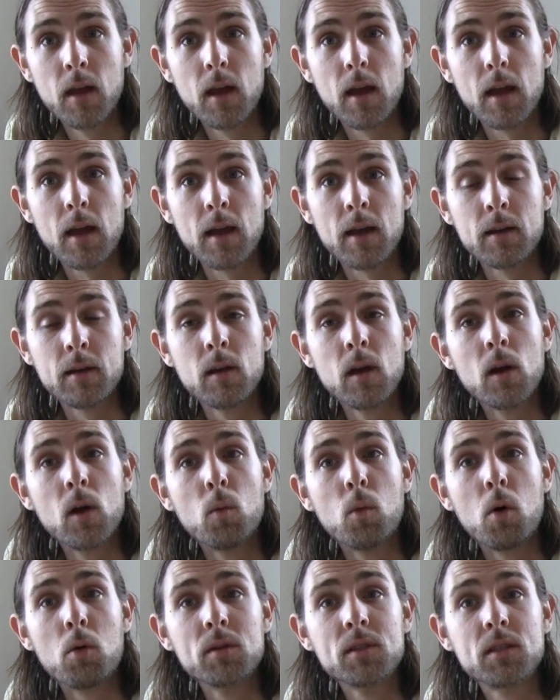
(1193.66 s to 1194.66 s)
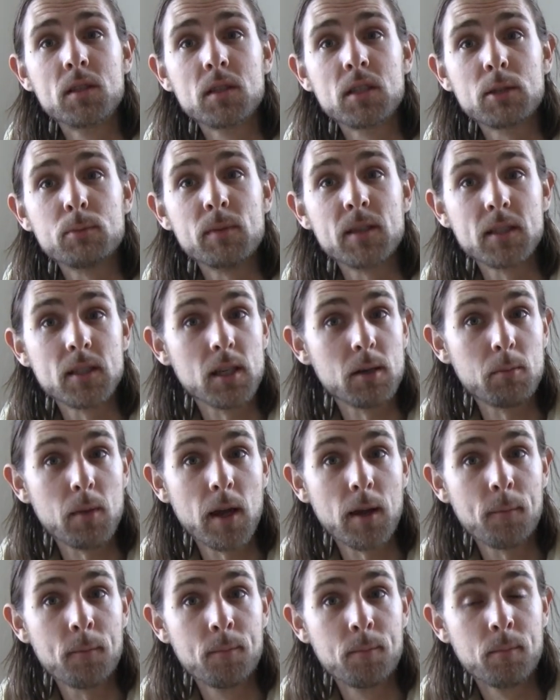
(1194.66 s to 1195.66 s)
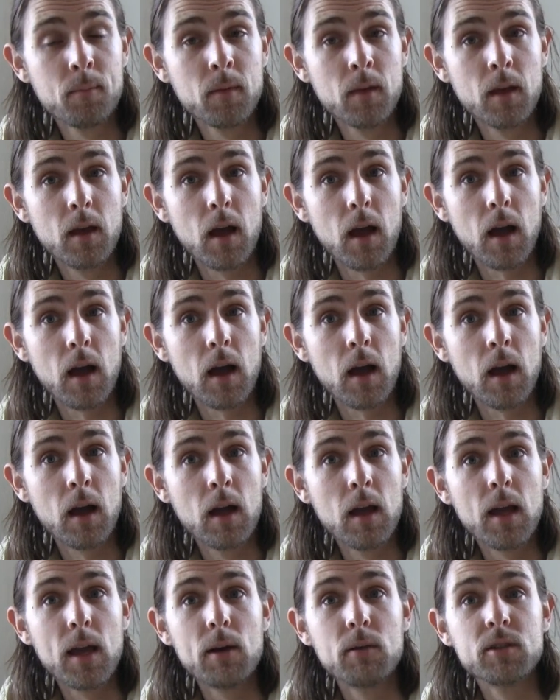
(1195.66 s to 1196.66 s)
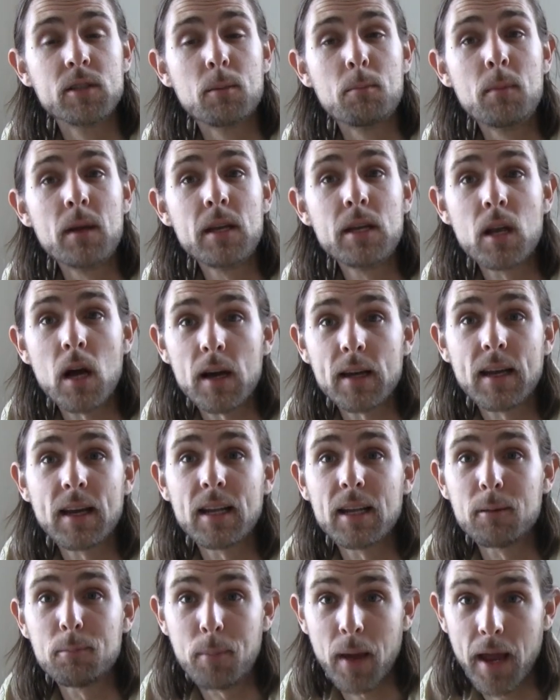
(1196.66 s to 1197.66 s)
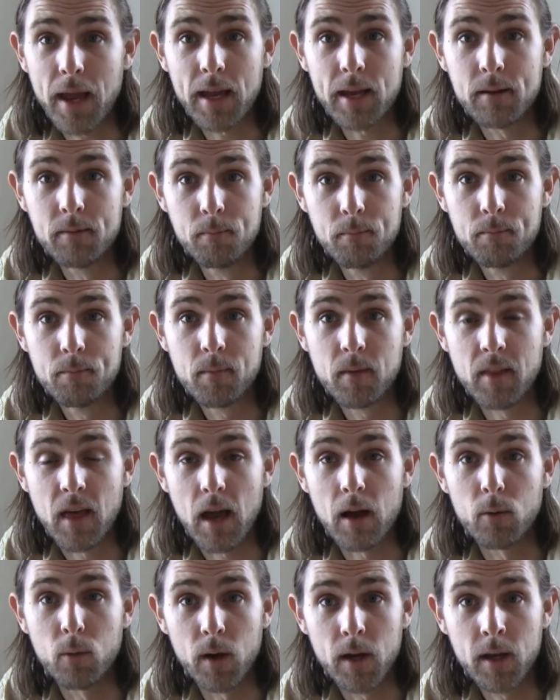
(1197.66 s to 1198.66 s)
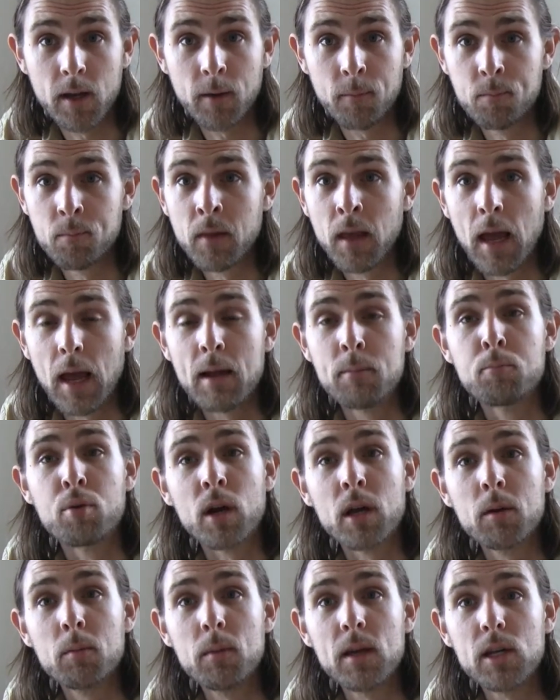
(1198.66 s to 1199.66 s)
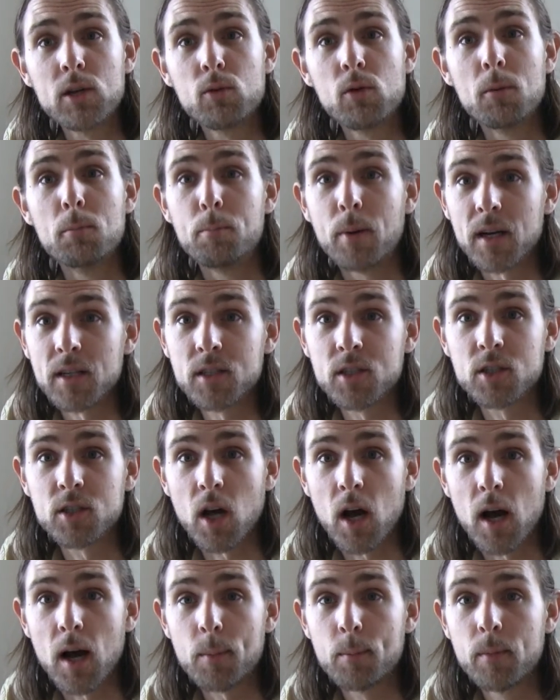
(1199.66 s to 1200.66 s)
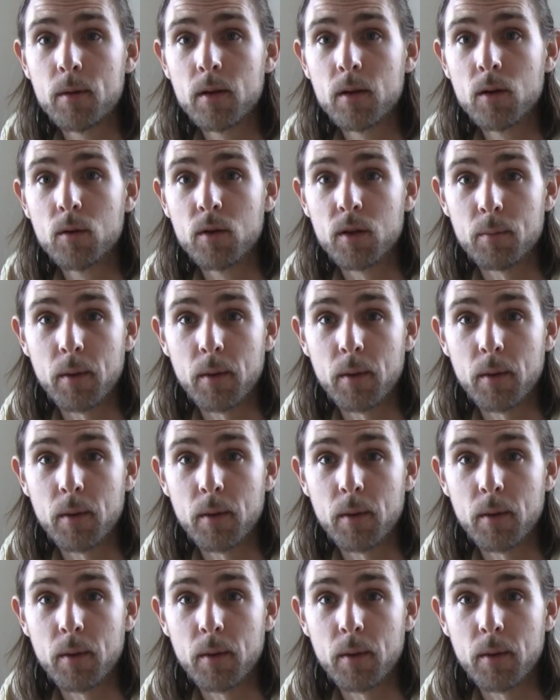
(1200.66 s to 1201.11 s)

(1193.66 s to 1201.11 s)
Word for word: And what was dismissing me? Uh, it was me not getting paid that week and bringing me to a bus stop with